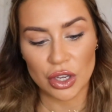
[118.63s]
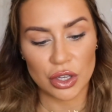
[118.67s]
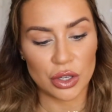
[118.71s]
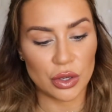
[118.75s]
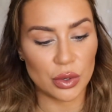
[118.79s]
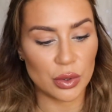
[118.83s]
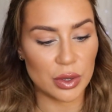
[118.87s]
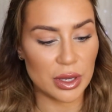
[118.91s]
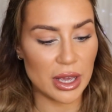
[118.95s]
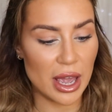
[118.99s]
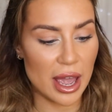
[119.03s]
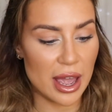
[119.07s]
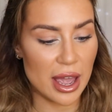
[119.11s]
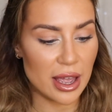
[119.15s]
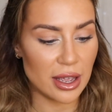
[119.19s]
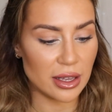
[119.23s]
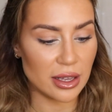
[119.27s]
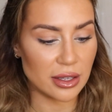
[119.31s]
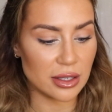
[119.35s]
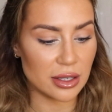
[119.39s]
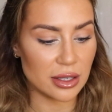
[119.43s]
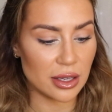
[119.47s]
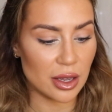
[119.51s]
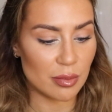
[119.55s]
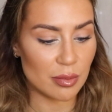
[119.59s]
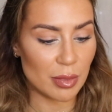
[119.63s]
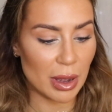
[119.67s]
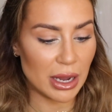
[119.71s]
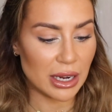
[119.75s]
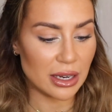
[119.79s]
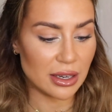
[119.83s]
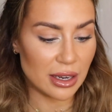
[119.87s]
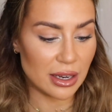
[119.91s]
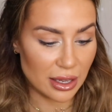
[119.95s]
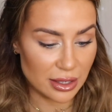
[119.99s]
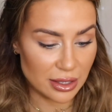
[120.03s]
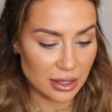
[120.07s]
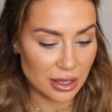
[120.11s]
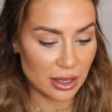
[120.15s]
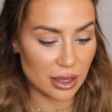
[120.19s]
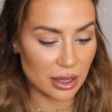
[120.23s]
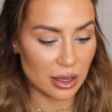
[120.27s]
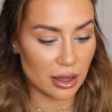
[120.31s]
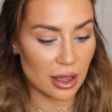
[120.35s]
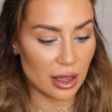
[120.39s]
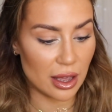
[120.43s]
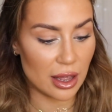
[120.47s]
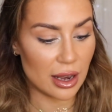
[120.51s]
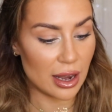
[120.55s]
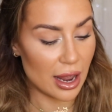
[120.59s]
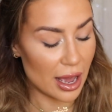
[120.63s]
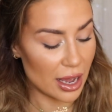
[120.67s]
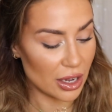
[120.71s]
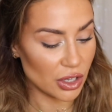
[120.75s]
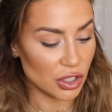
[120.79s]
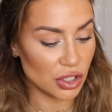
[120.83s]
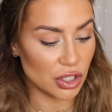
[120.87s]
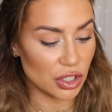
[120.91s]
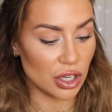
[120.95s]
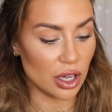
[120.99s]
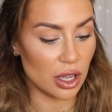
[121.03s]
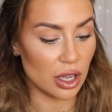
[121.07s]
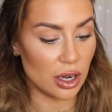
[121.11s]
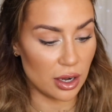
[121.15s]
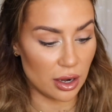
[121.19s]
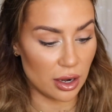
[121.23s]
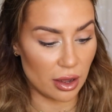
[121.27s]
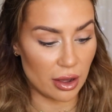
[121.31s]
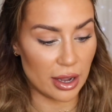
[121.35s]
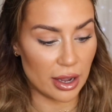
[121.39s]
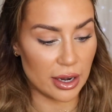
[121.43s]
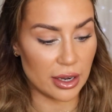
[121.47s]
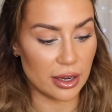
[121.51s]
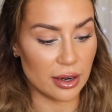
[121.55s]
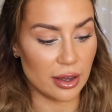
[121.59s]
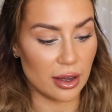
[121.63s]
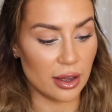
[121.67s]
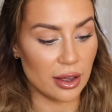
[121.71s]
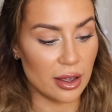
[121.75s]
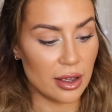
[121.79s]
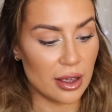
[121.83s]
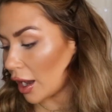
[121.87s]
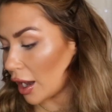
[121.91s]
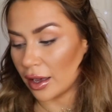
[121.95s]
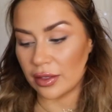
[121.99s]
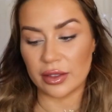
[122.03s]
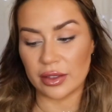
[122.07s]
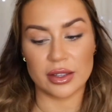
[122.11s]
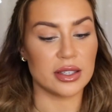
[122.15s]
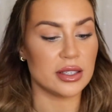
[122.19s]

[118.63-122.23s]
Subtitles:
You get magnetic lash liner, and the